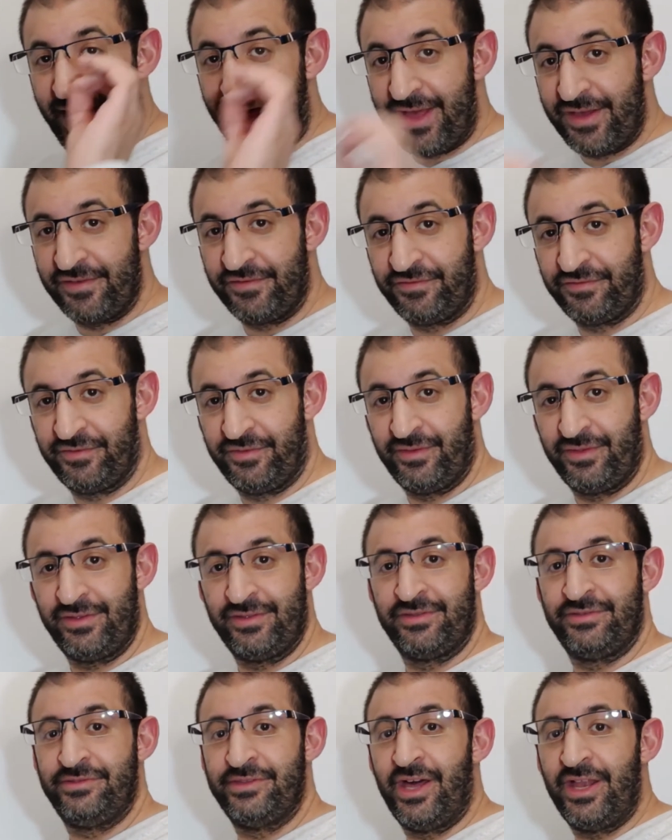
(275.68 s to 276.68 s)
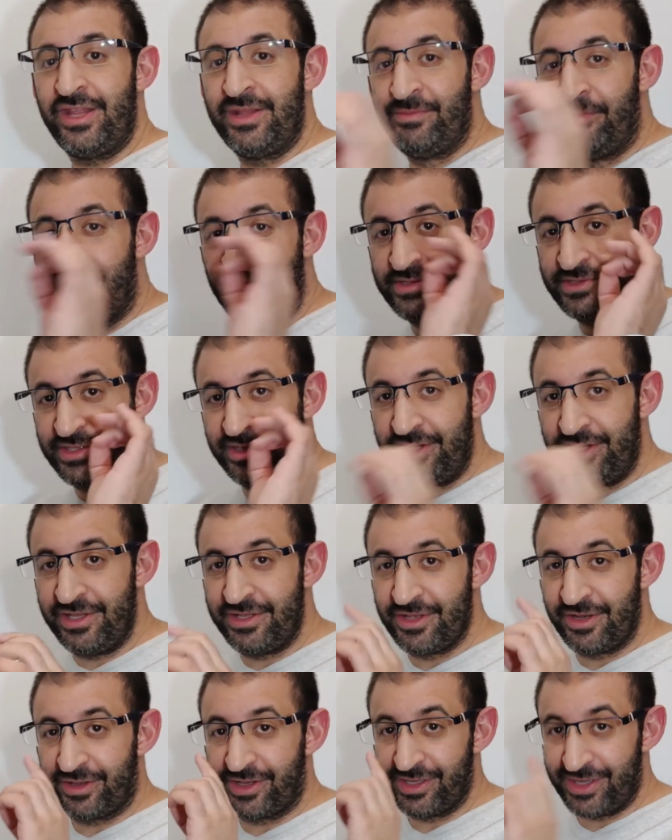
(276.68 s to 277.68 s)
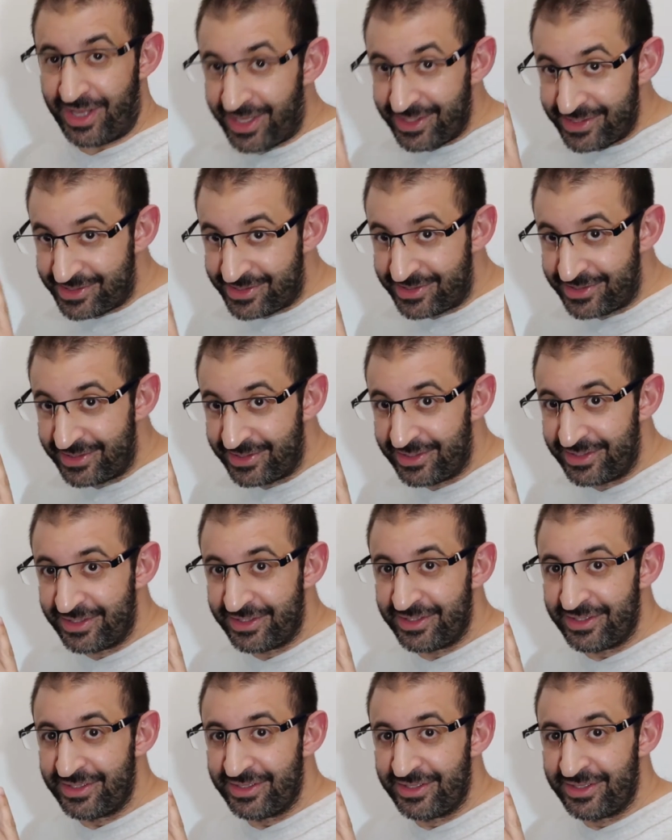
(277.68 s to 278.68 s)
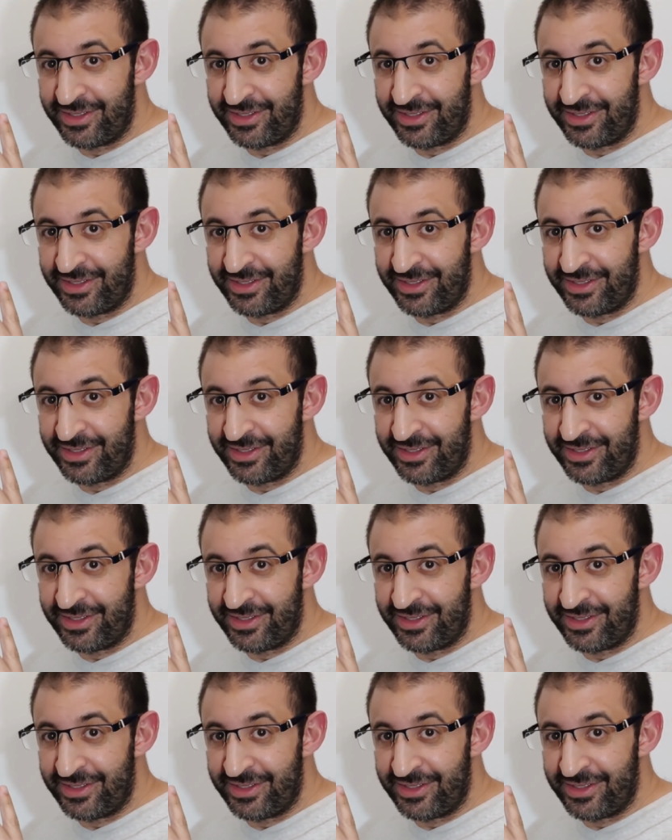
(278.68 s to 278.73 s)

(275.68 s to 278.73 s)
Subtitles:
I have an anonymous inner class